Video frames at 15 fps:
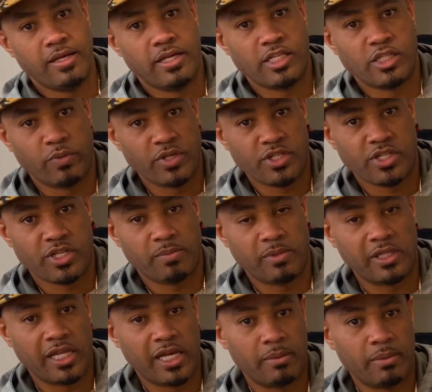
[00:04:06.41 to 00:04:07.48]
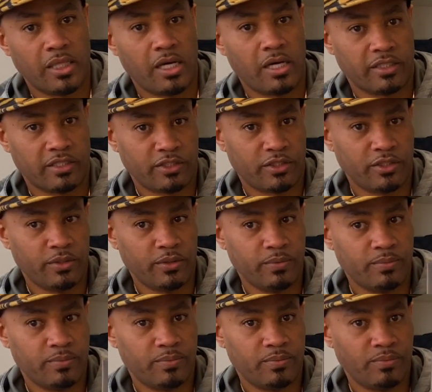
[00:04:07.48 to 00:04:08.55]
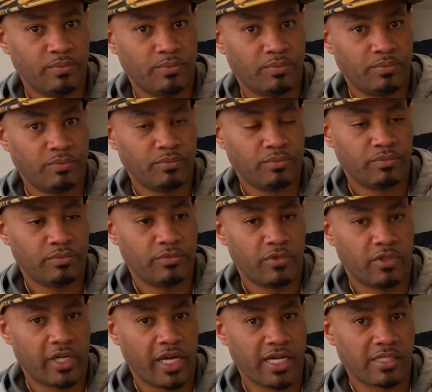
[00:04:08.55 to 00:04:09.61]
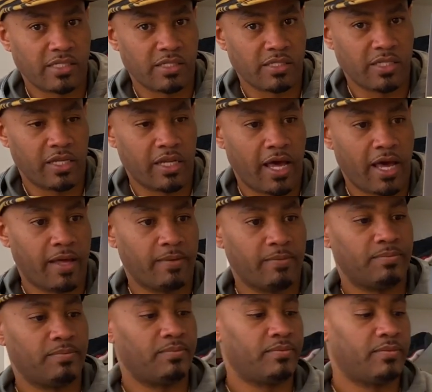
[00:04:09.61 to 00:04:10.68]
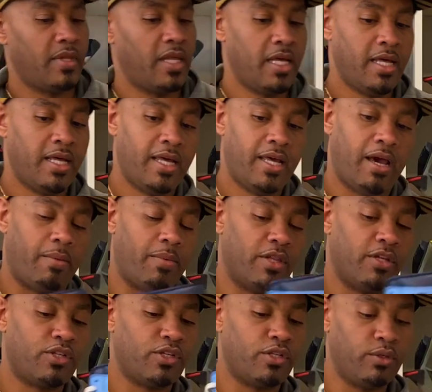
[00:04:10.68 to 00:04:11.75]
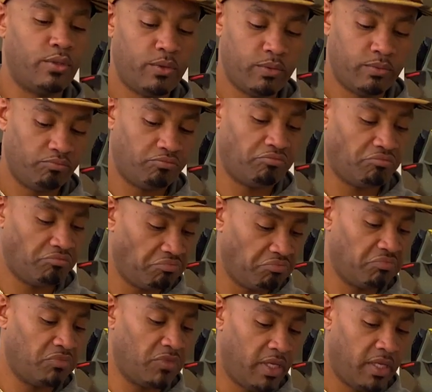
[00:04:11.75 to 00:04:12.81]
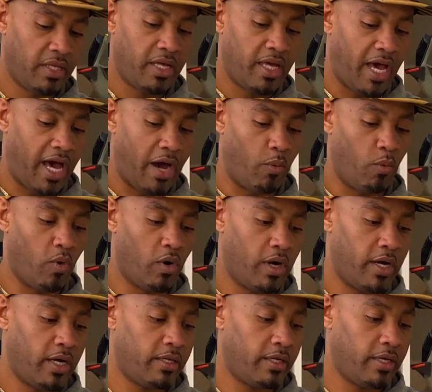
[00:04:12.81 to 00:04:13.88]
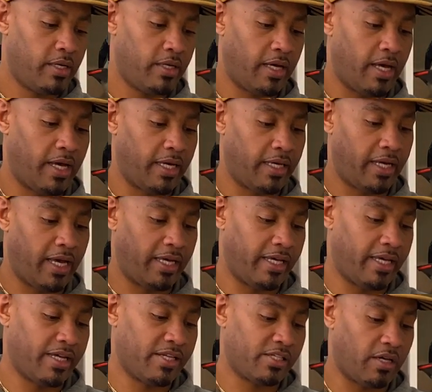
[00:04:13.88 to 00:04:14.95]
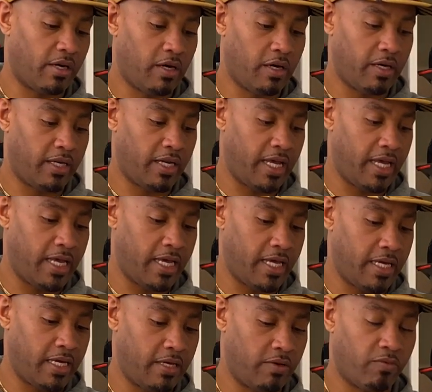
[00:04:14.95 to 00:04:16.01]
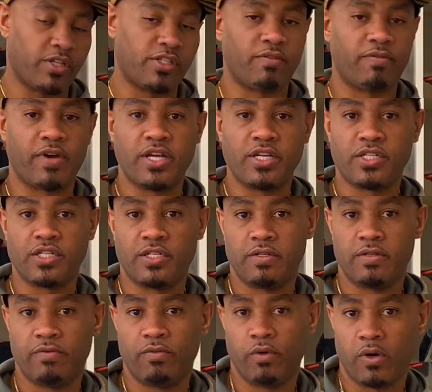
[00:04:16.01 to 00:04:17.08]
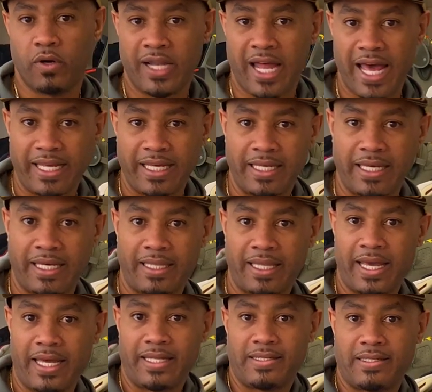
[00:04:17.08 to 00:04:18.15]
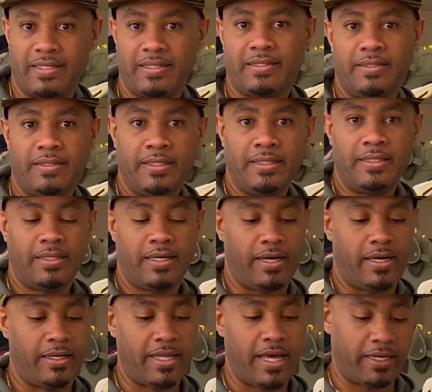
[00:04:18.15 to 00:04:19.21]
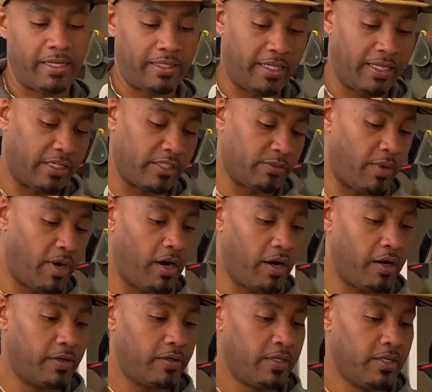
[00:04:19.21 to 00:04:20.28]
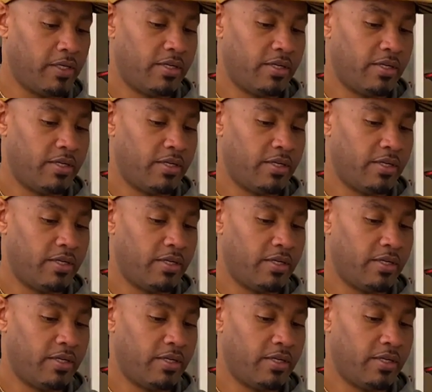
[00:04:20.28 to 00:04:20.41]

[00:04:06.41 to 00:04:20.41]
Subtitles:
Switched up the label on us too. You guys can see that. I mean, this shoe, I won, I guess, on a reservation for Nike Atlanta down at Lenox Mall.